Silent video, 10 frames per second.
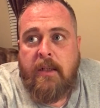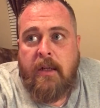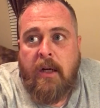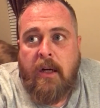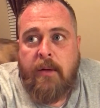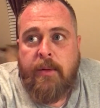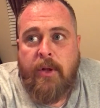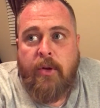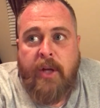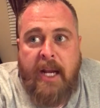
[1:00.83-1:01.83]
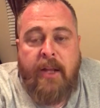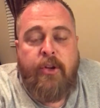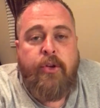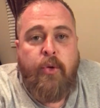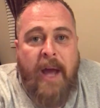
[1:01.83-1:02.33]
You got to
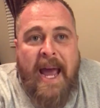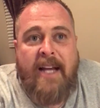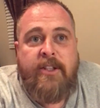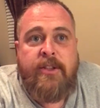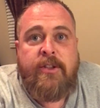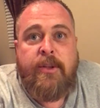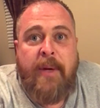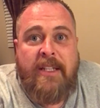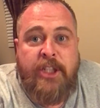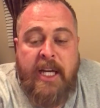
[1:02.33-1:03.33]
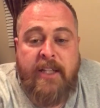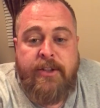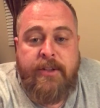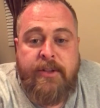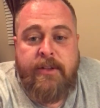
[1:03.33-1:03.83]
do actions to make
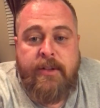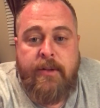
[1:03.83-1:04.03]
changes,